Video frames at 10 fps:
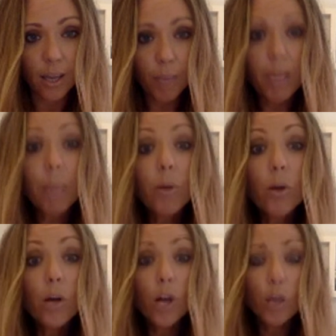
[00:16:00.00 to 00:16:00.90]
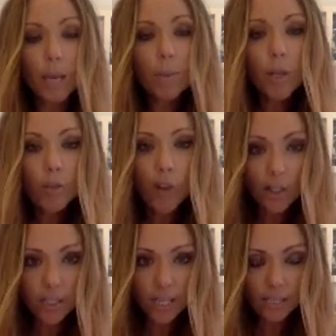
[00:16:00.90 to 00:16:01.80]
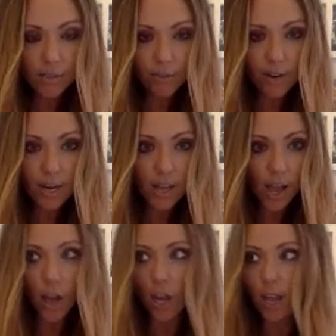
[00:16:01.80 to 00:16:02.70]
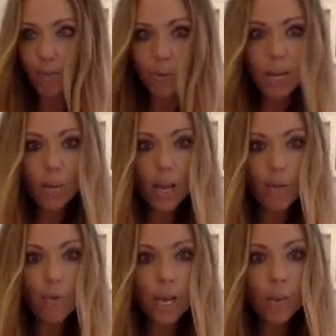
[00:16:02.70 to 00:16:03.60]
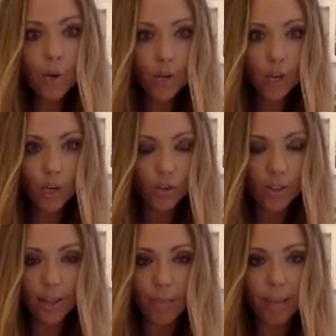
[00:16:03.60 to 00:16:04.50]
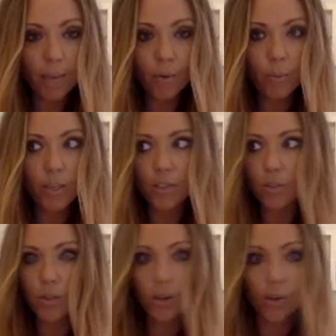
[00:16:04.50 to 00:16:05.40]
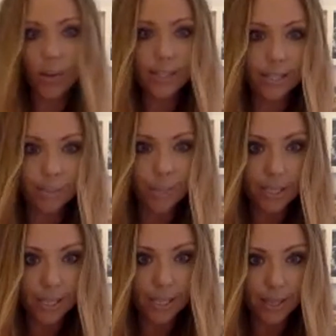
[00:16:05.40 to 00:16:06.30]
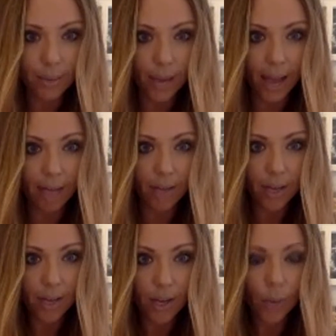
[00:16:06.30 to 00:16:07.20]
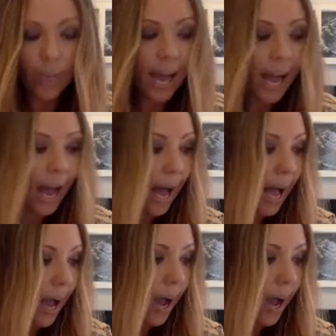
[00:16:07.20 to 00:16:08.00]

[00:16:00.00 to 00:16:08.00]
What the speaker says: People who've got schizophrenia, if we were nurturing them, they would be some of the greatest mystics that we have. We are,